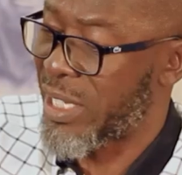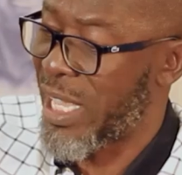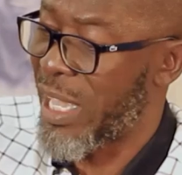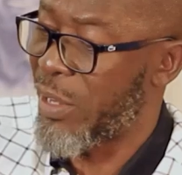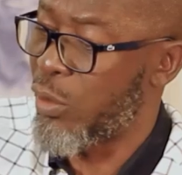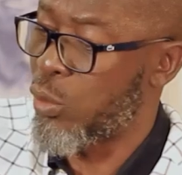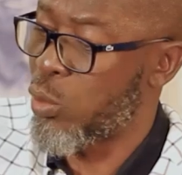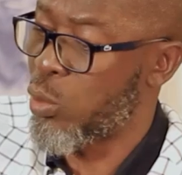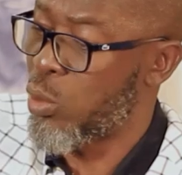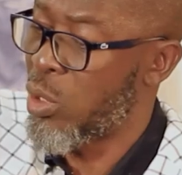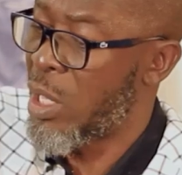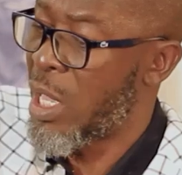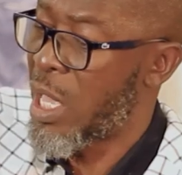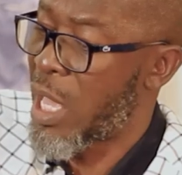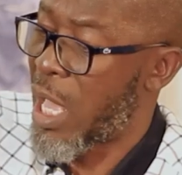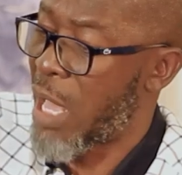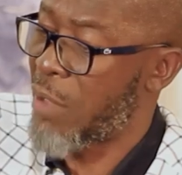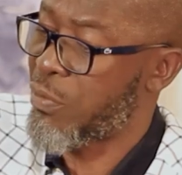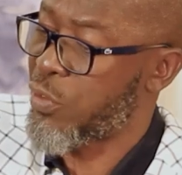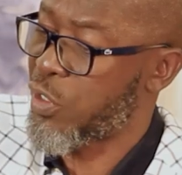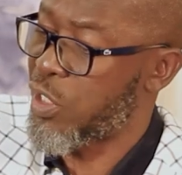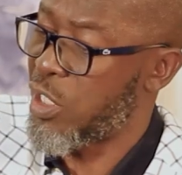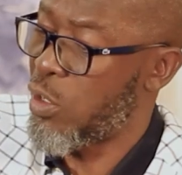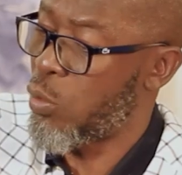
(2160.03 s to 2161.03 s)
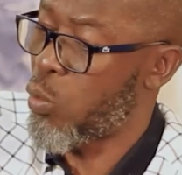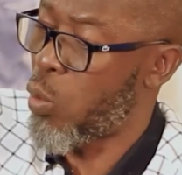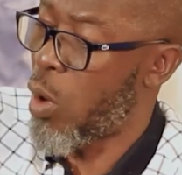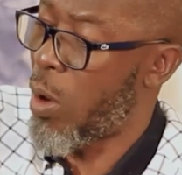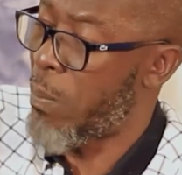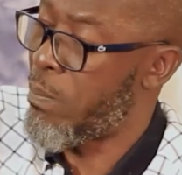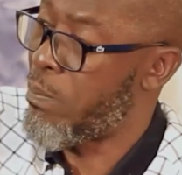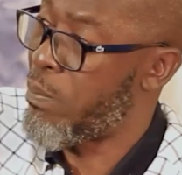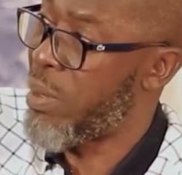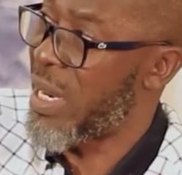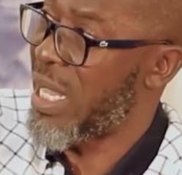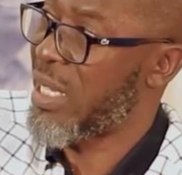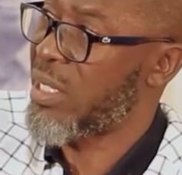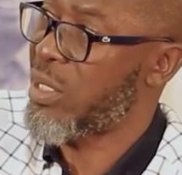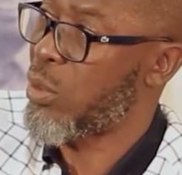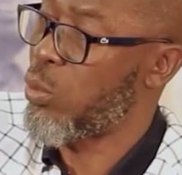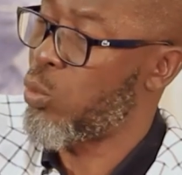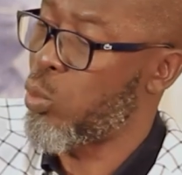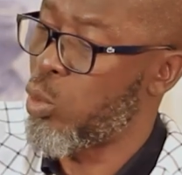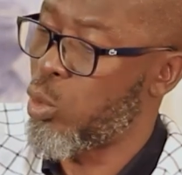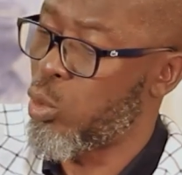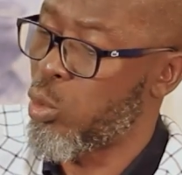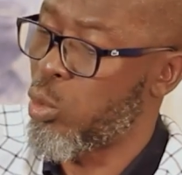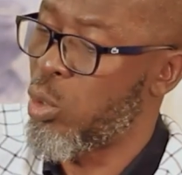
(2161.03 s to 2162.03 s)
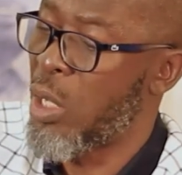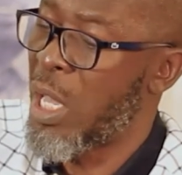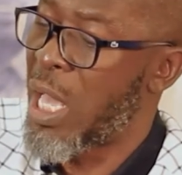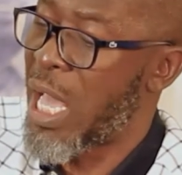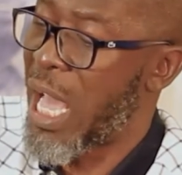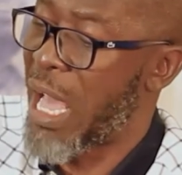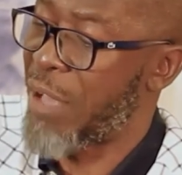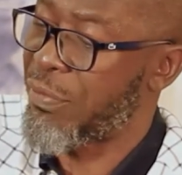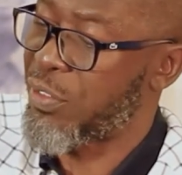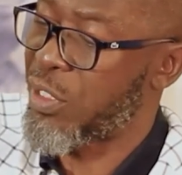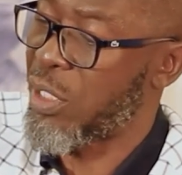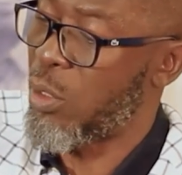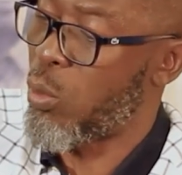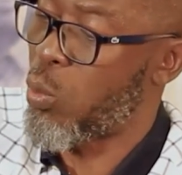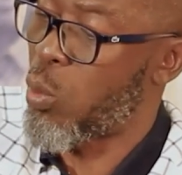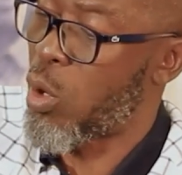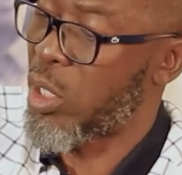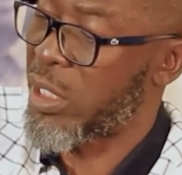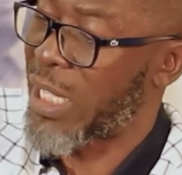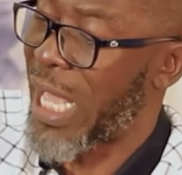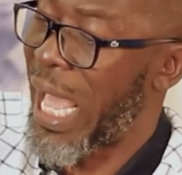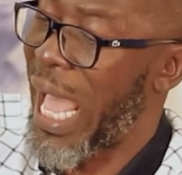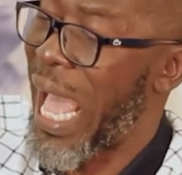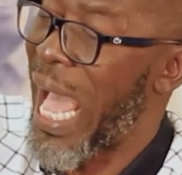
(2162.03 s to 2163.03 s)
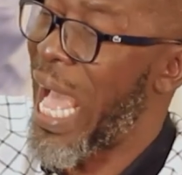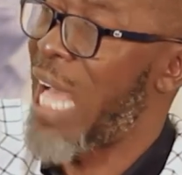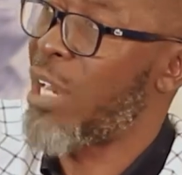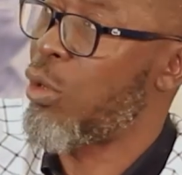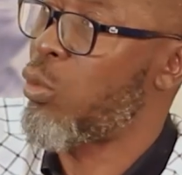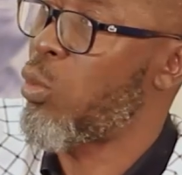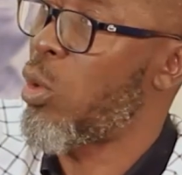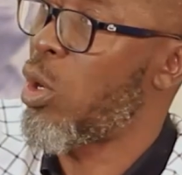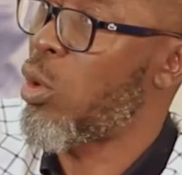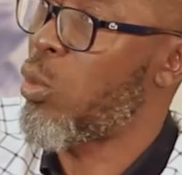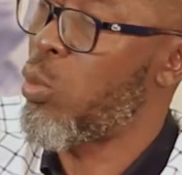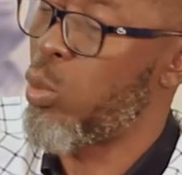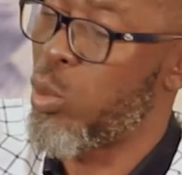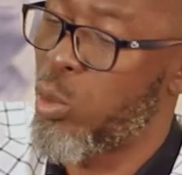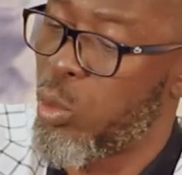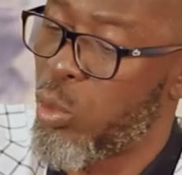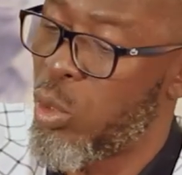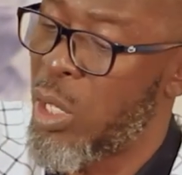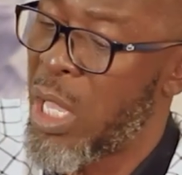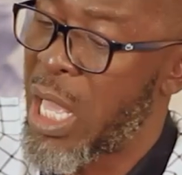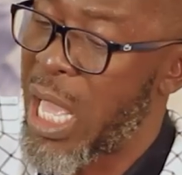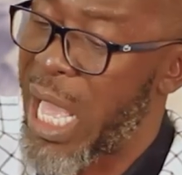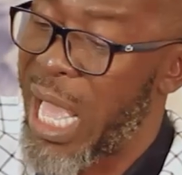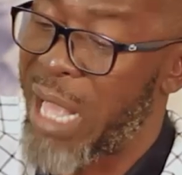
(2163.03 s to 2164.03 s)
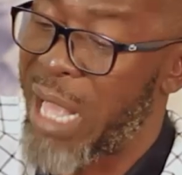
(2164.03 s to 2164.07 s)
have seen what blessing will do. I have seen what hard work will do. I have seen what